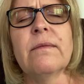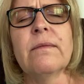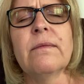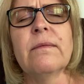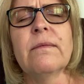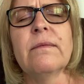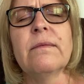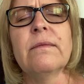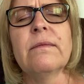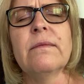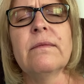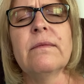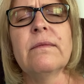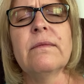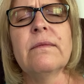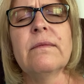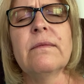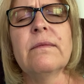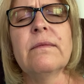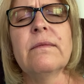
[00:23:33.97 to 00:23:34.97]

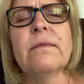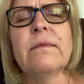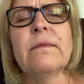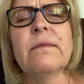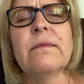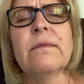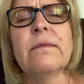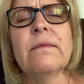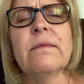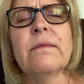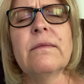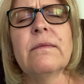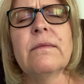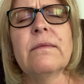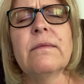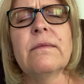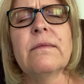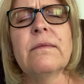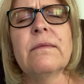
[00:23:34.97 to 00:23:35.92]
No one is speaking in this clip.